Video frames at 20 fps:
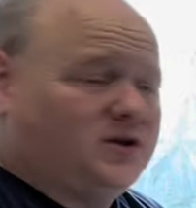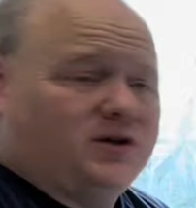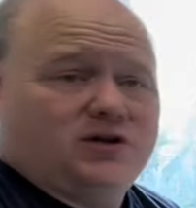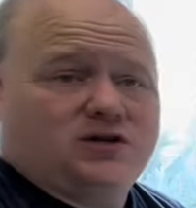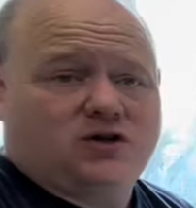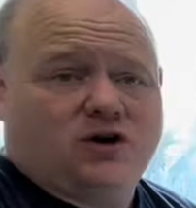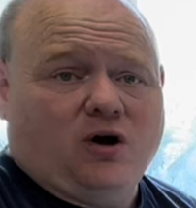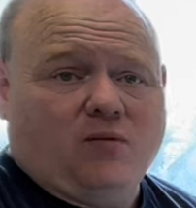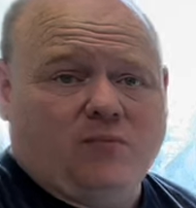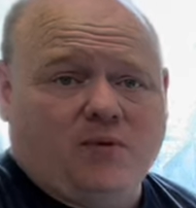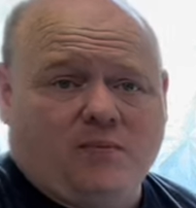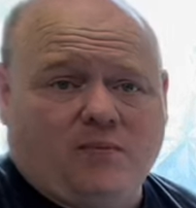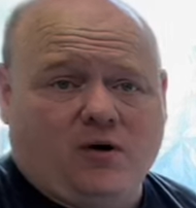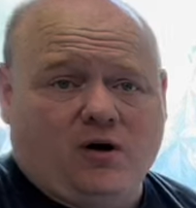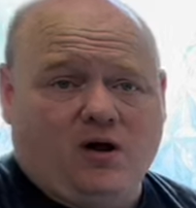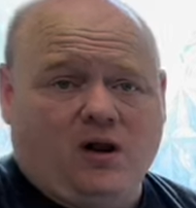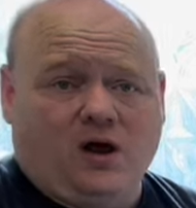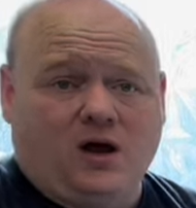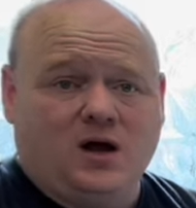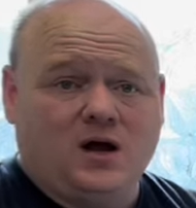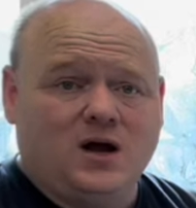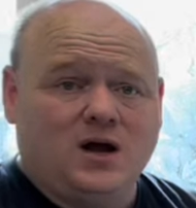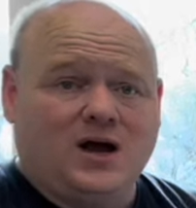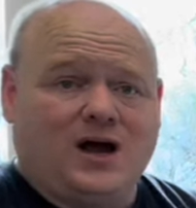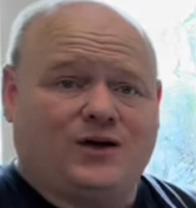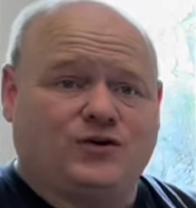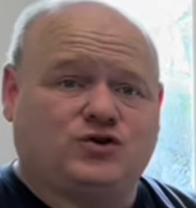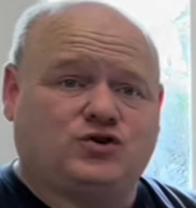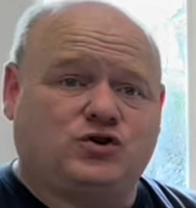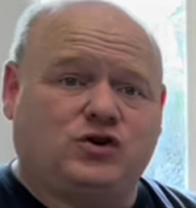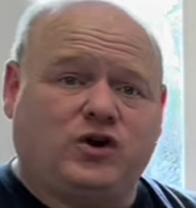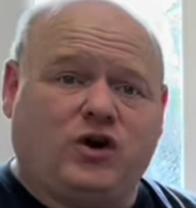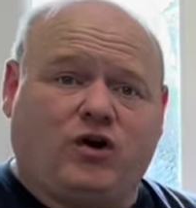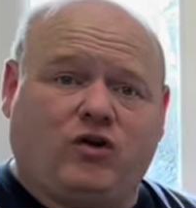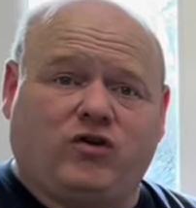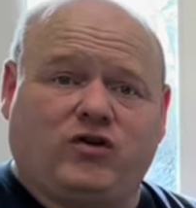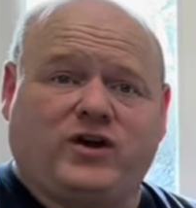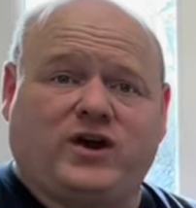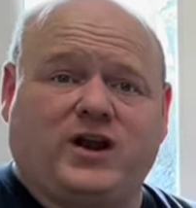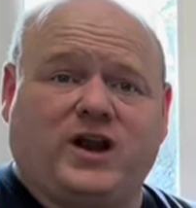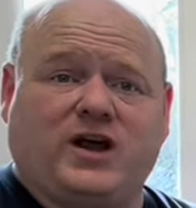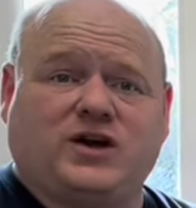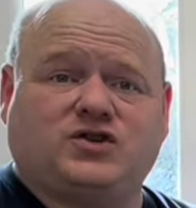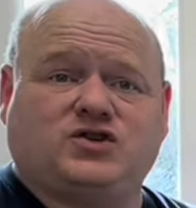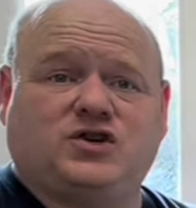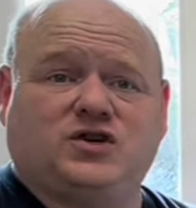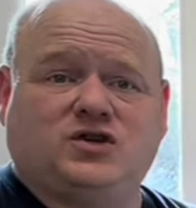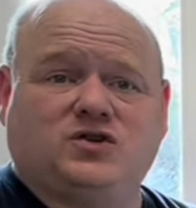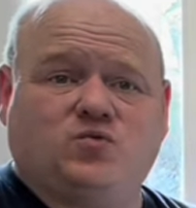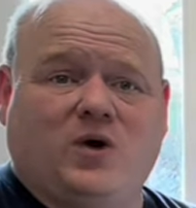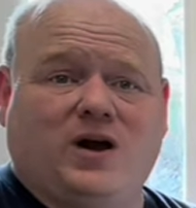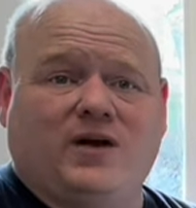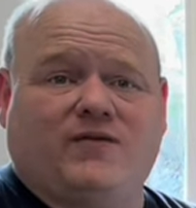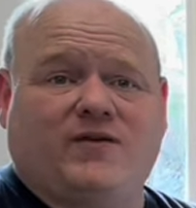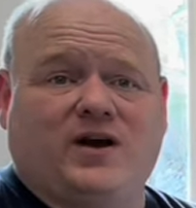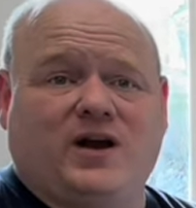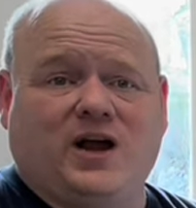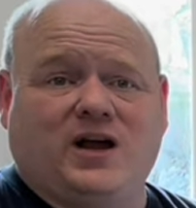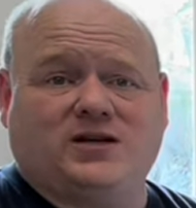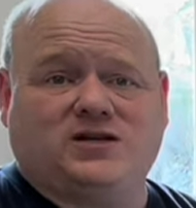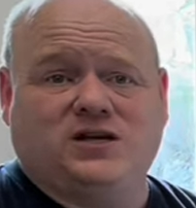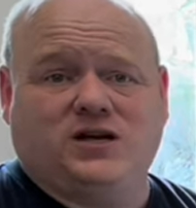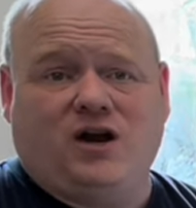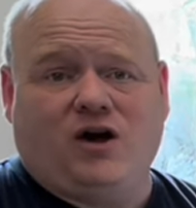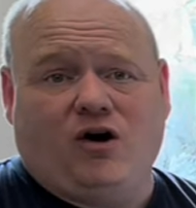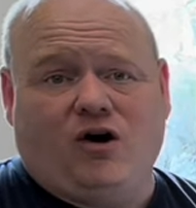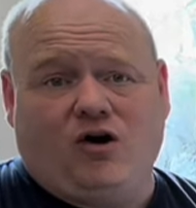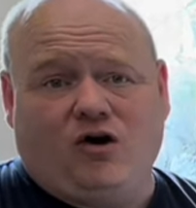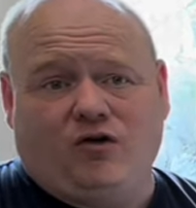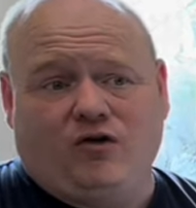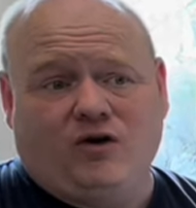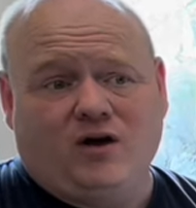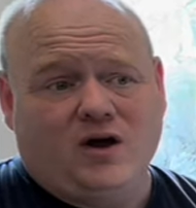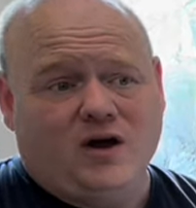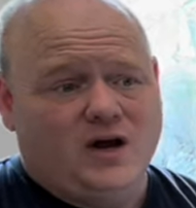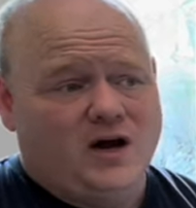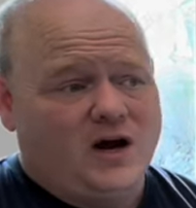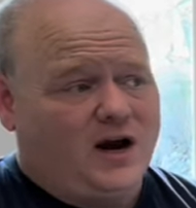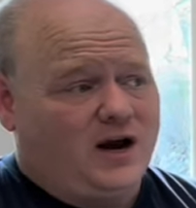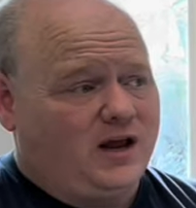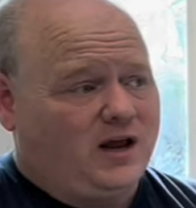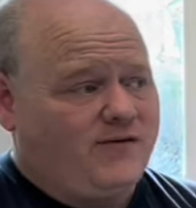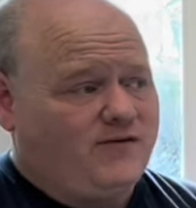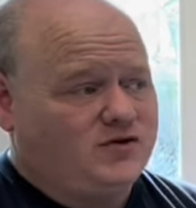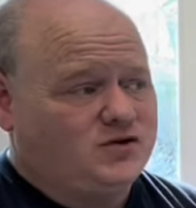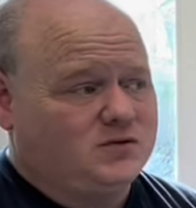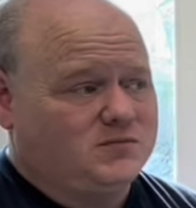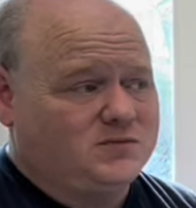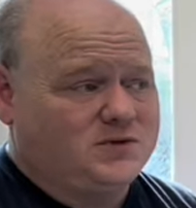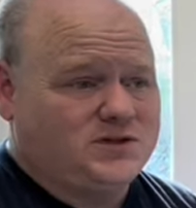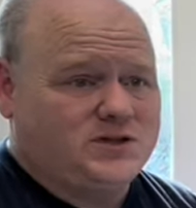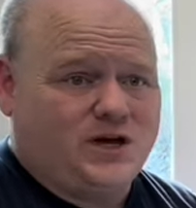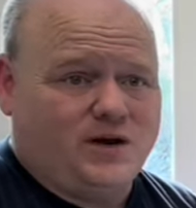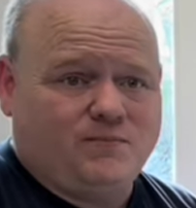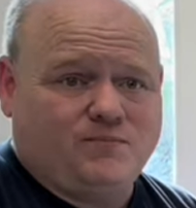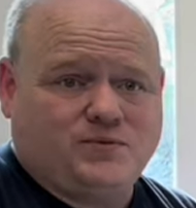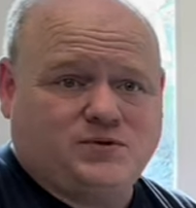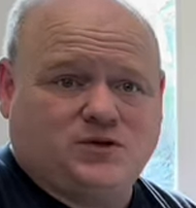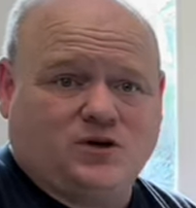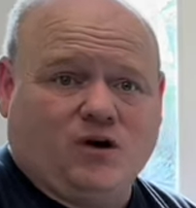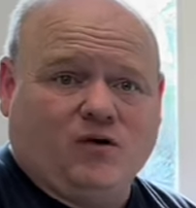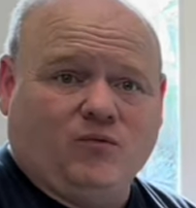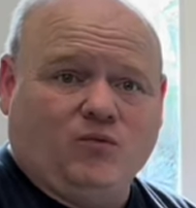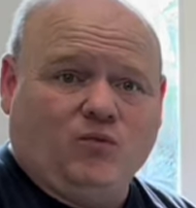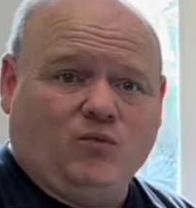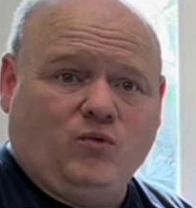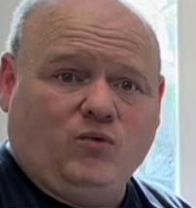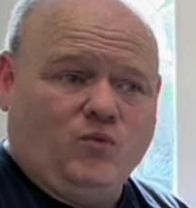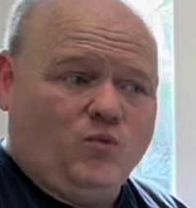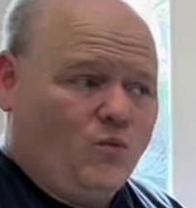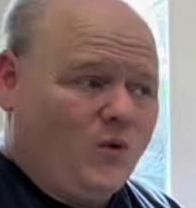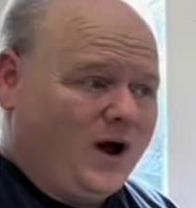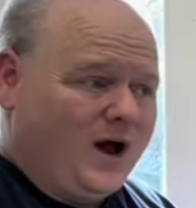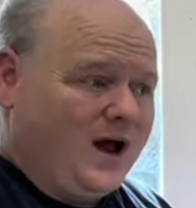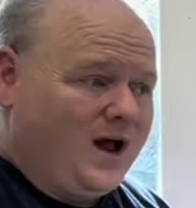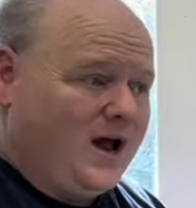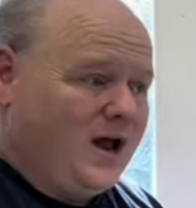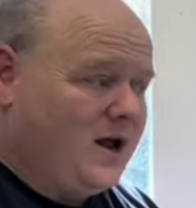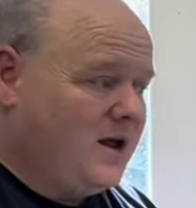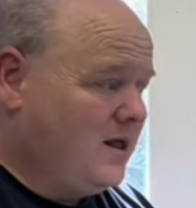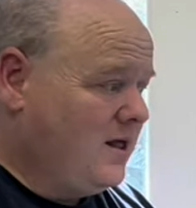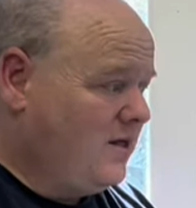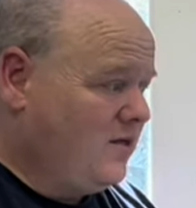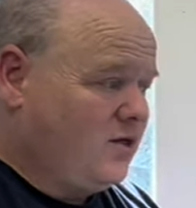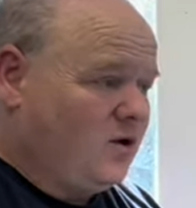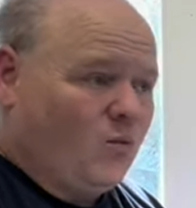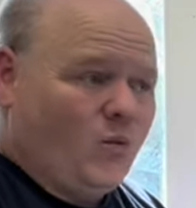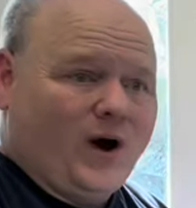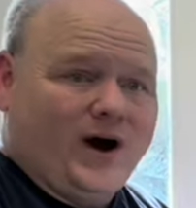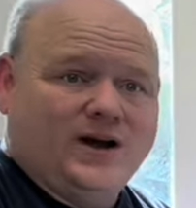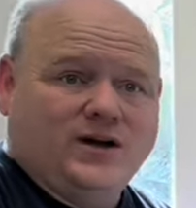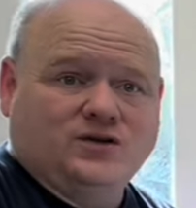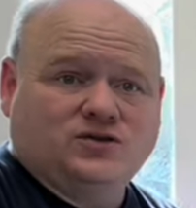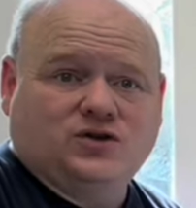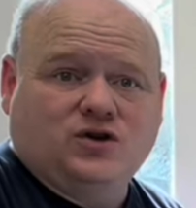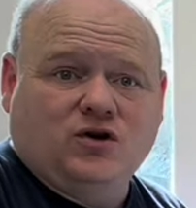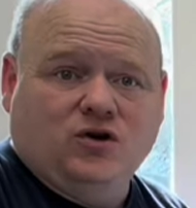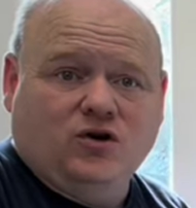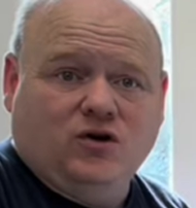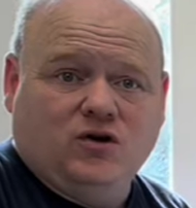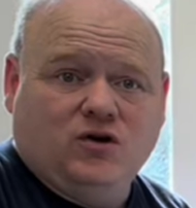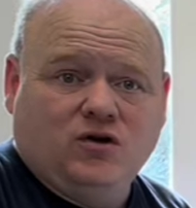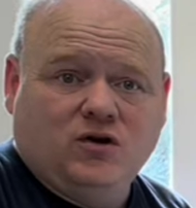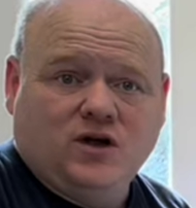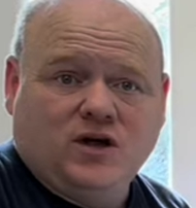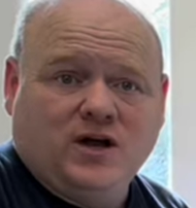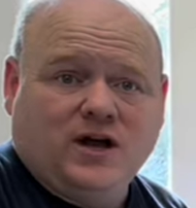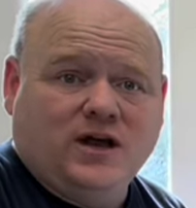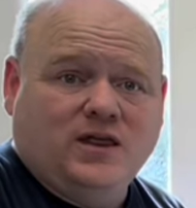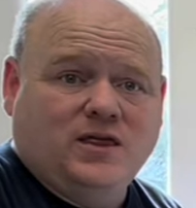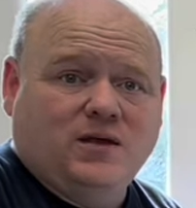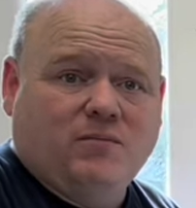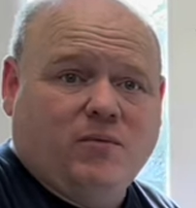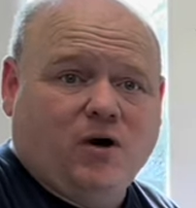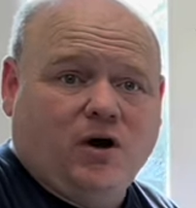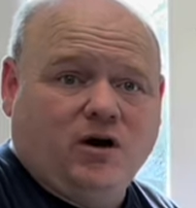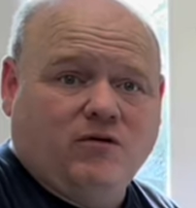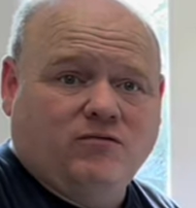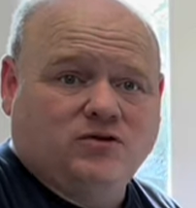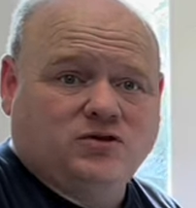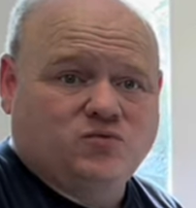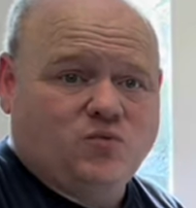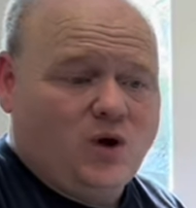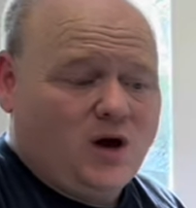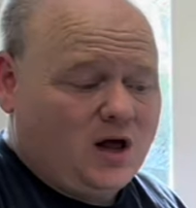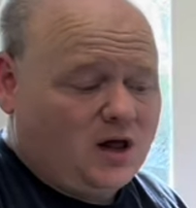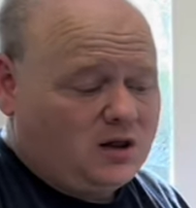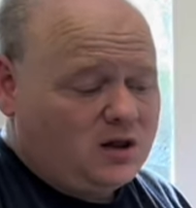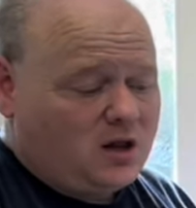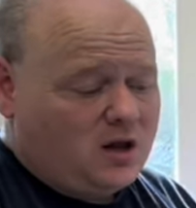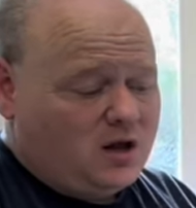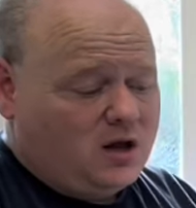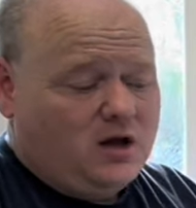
this Combi boiler. I'll show you all the connections, where I've connected it on, and I'll give you some tips on where the wires go in the boiler as well,